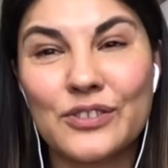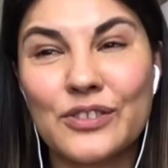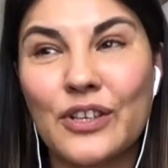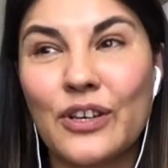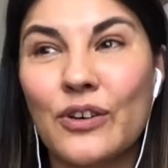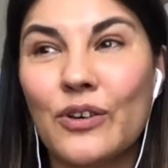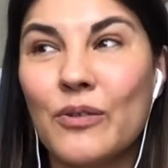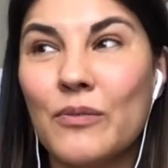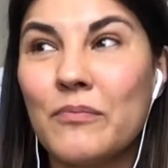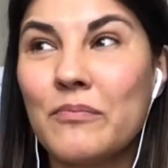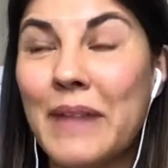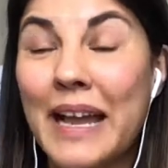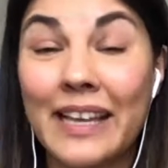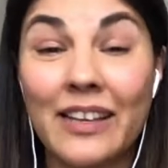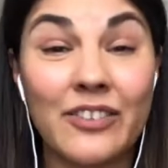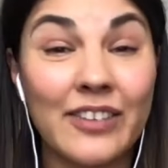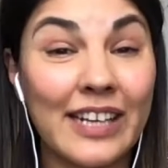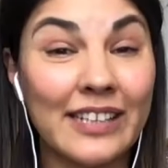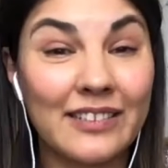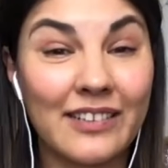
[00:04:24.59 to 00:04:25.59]
So
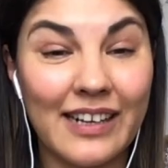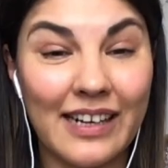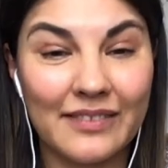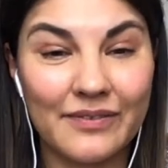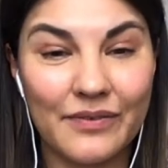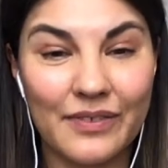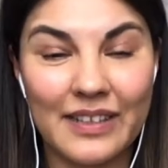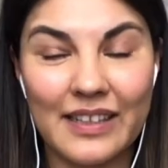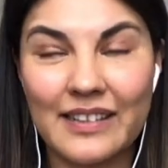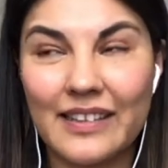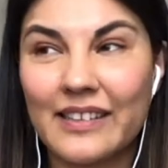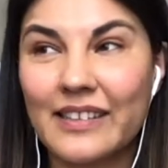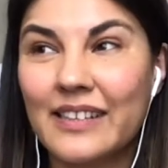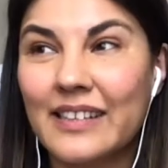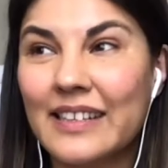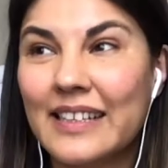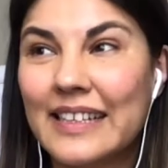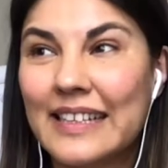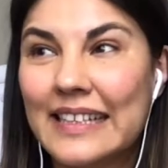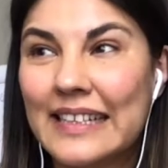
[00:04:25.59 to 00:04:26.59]
my
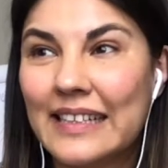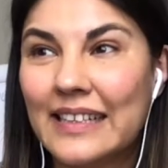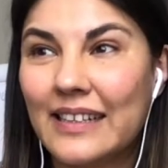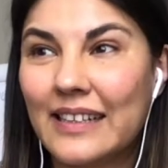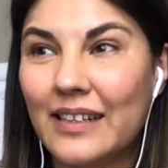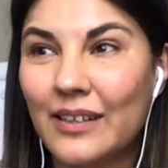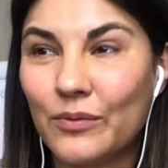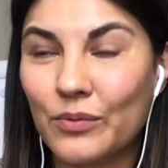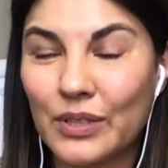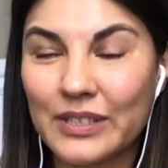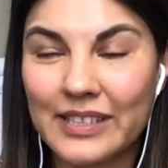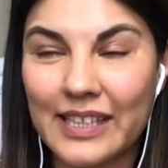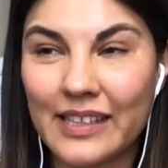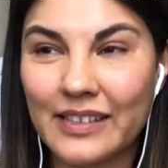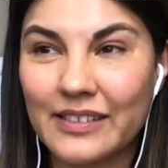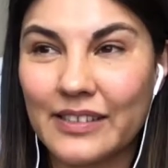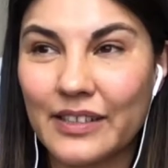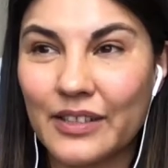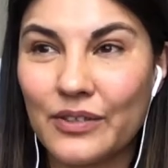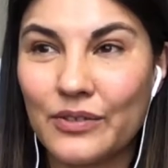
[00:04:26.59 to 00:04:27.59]
great-grandfather was
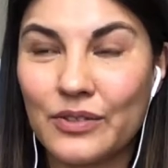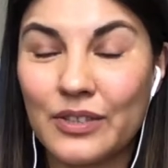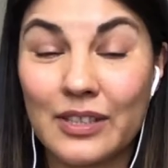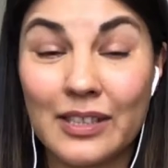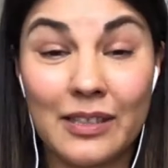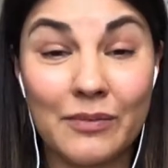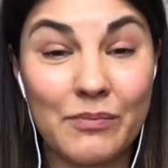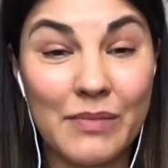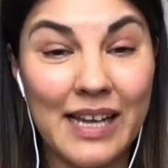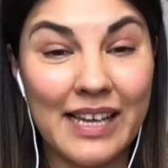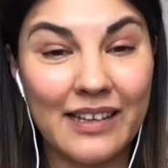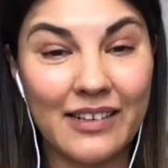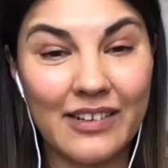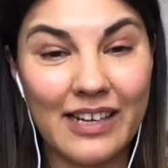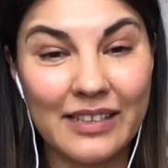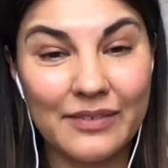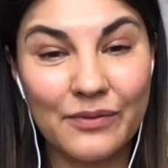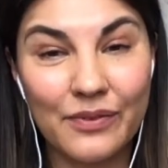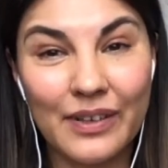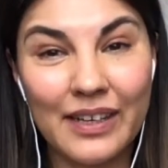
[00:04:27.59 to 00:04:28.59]
executed, and my
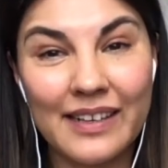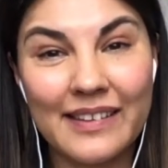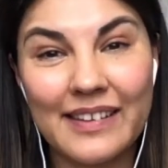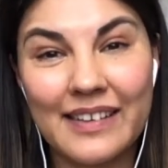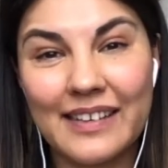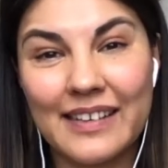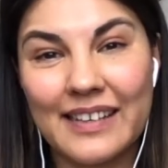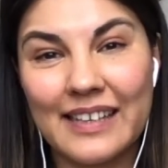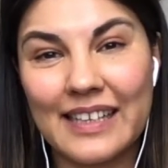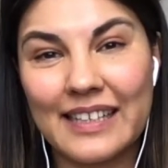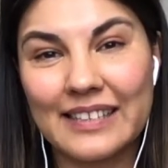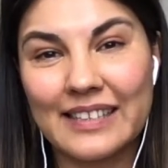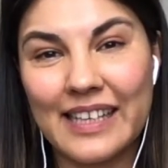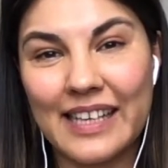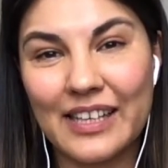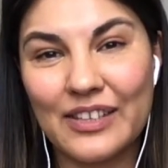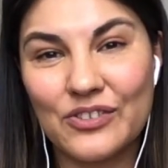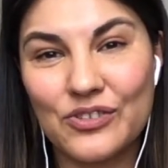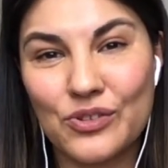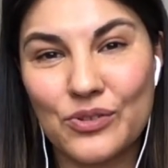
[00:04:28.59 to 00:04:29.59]
grandfather at
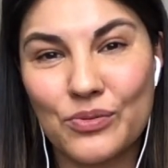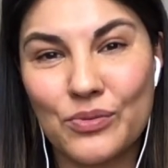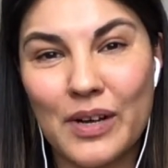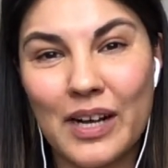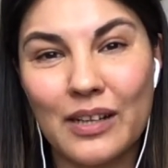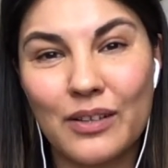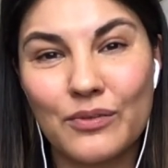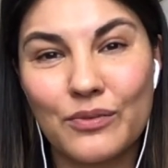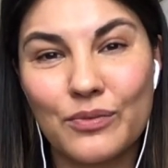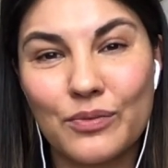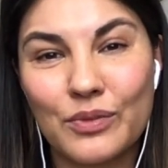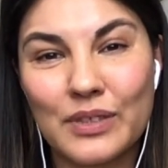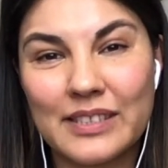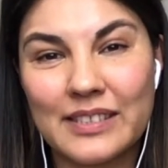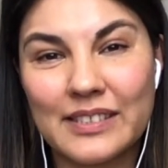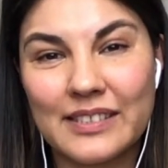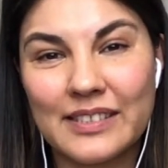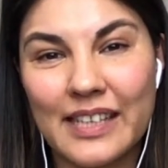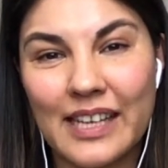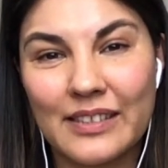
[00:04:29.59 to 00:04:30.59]
age 12
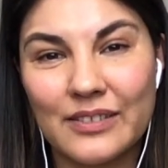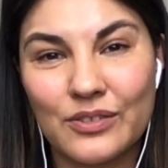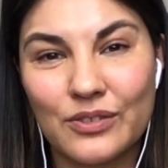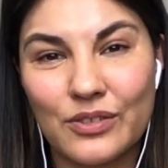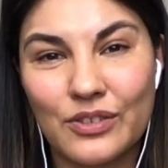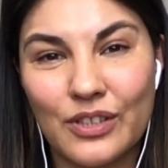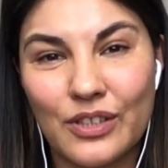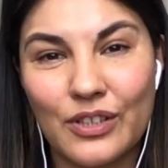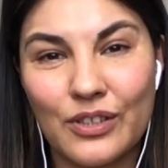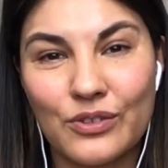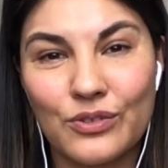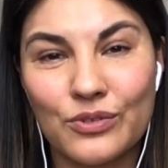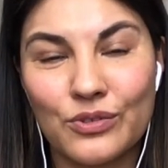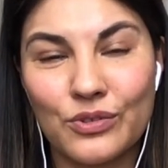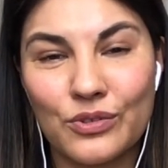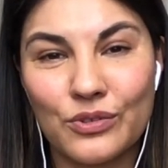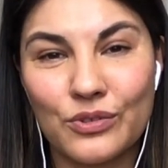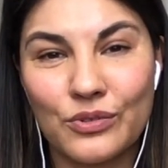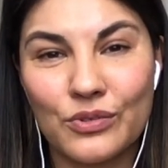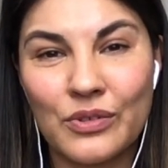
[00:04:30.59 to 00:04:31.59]
was sent
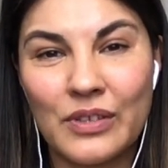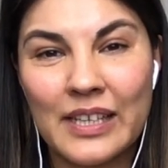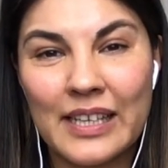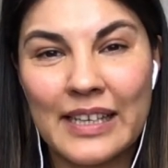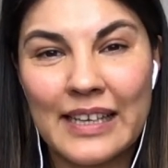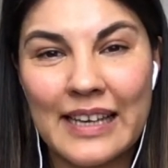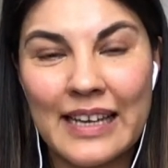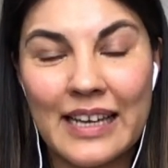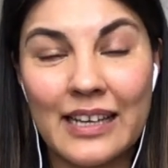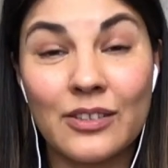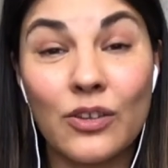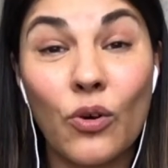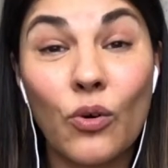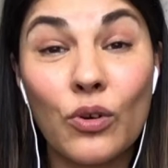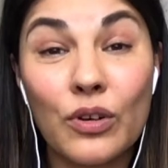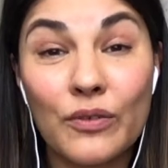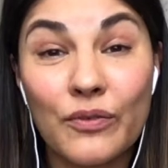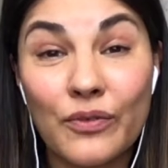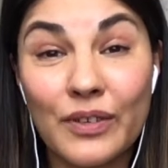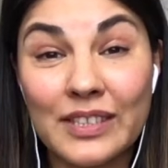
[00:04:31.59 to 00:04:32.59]
into an
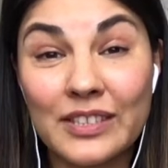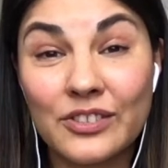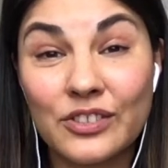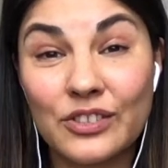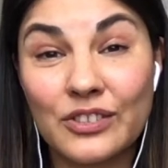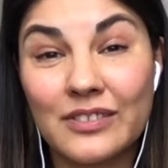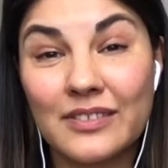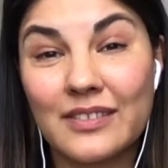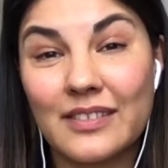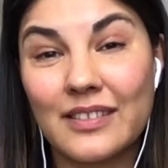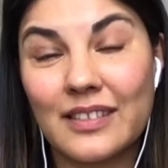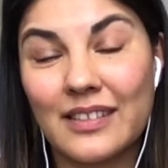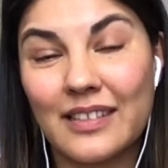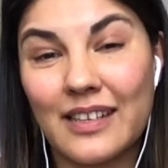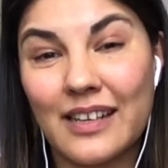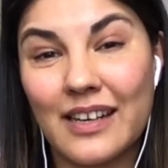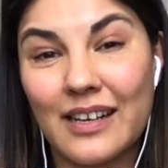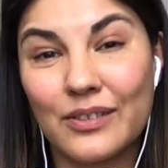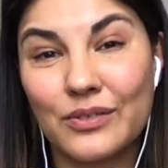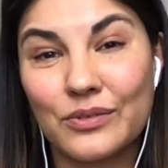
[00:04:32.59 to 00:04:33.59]
orphanage
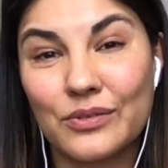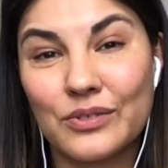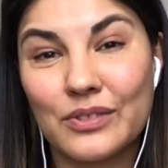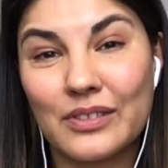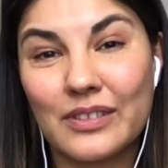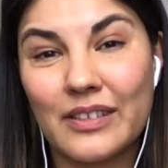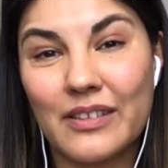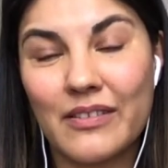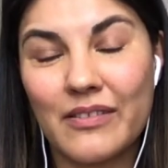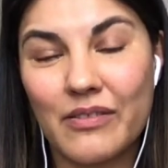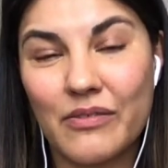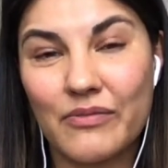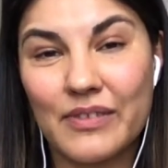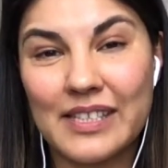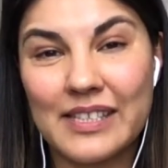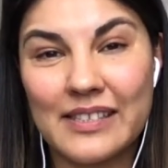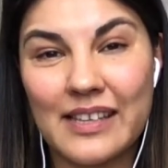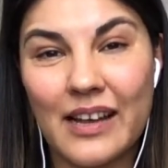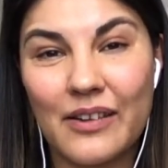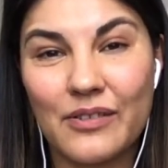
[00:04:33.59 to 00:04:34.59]
house
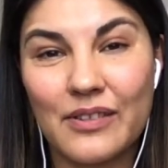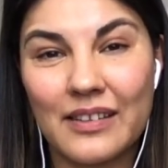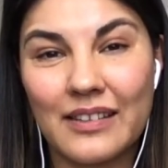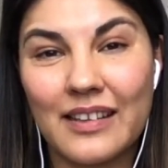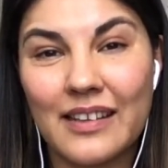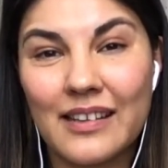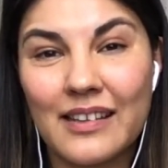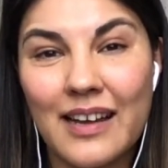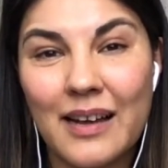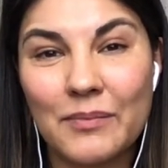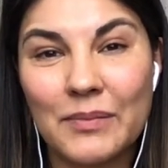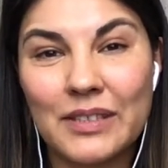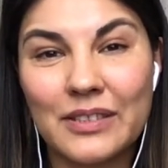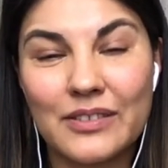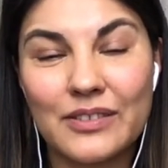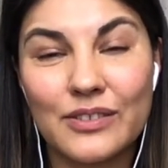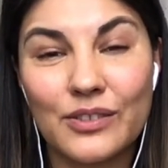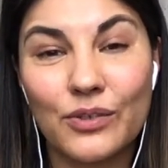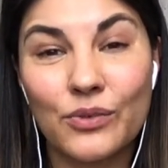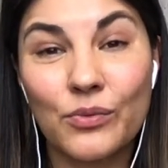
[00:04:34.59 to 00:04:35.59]
3,000
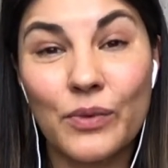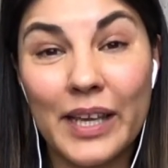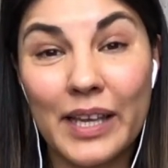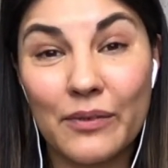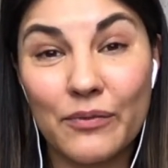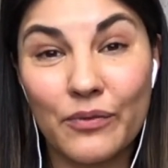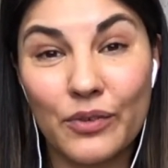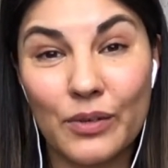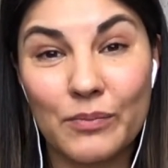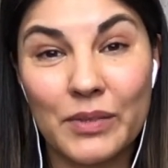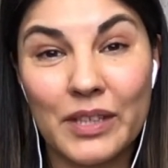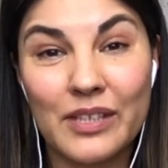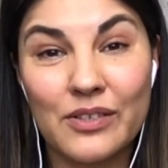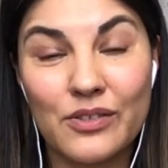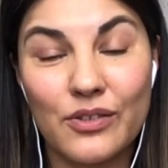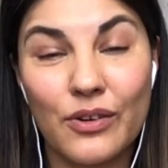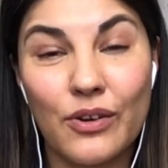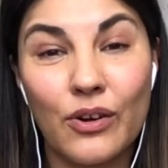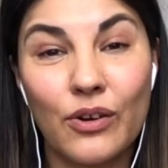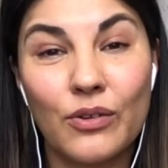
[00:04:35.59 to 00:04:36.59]
kilometers away from
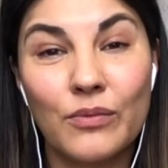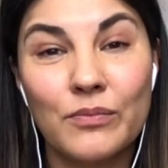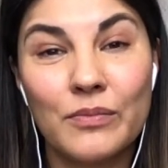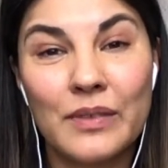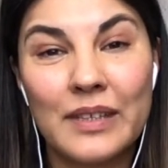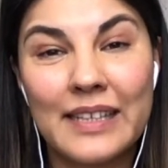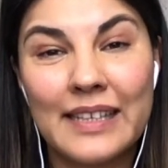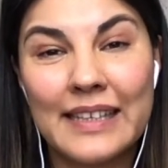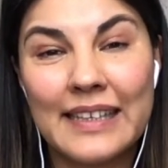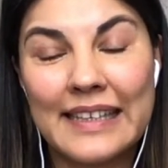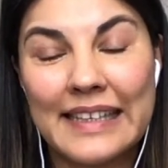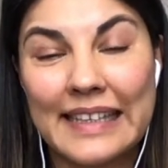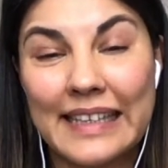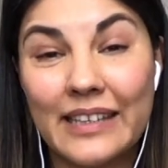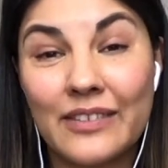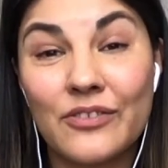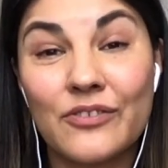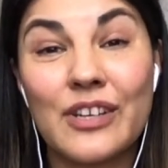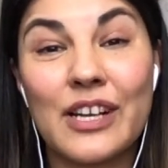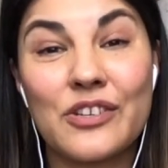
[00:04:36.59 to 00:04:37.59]
his home
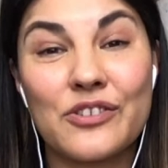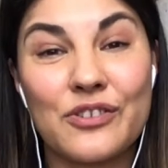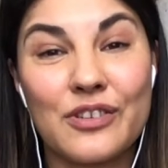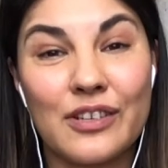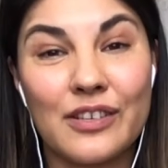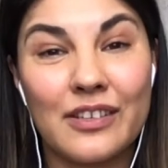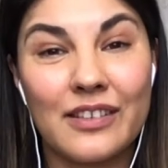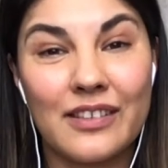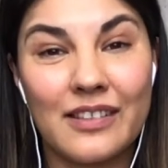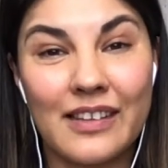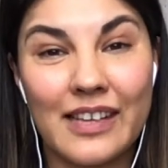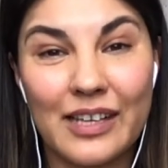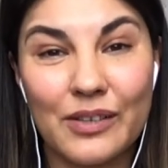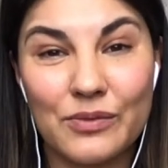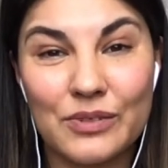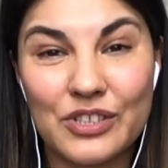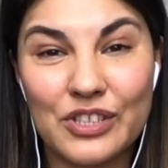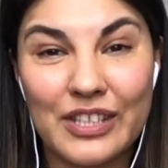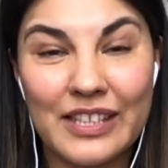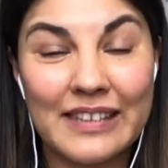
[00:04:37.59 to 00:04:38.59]
in Russia,
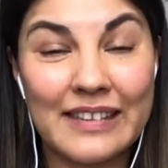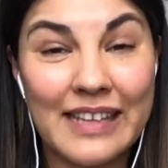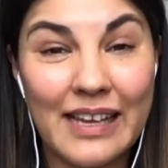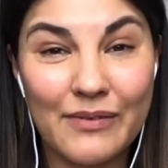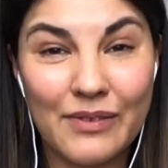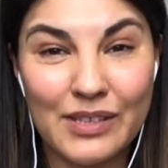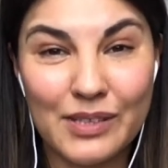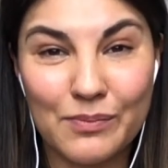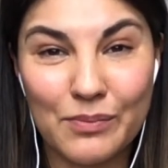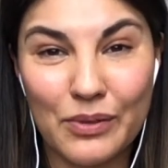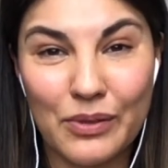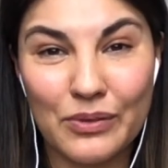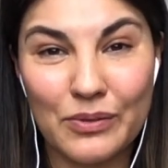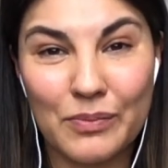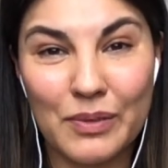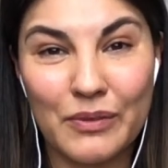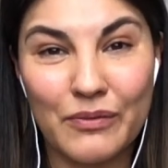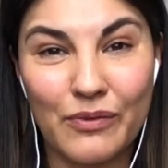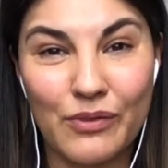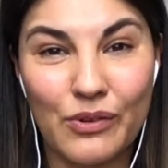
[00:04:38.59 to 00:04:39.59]
language he never
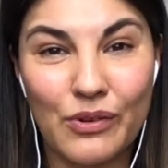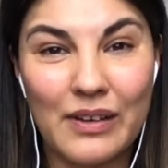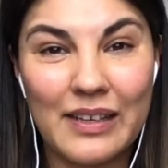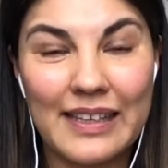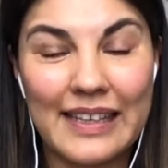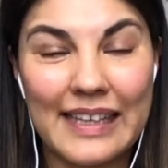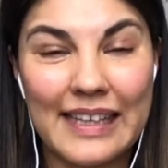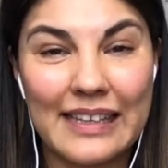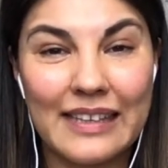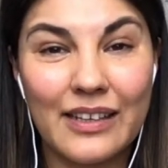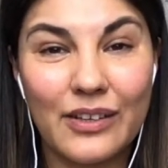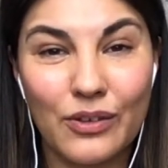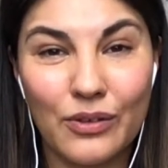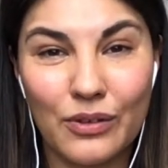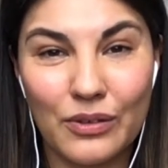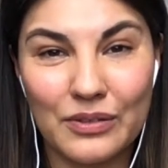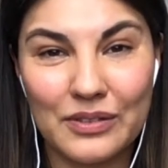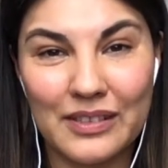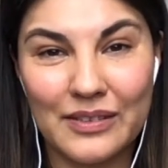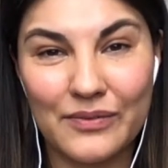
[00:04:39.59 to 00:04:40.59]
spoke before, in a
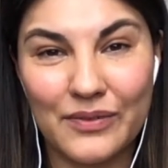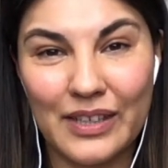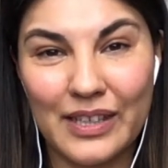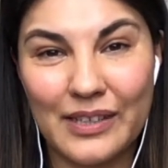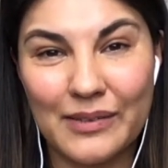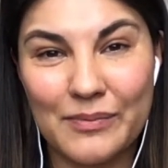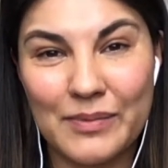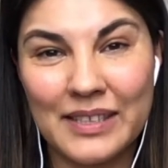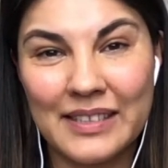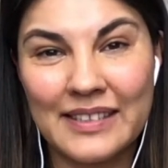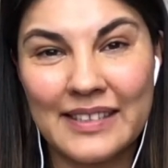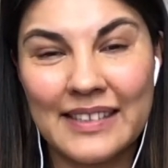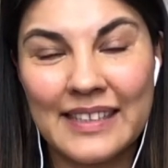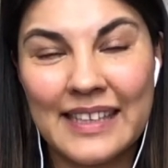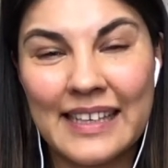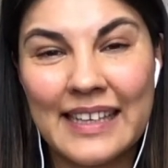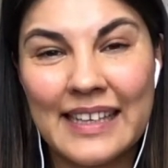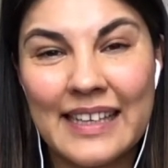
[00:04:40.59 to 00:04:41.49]
cold environment.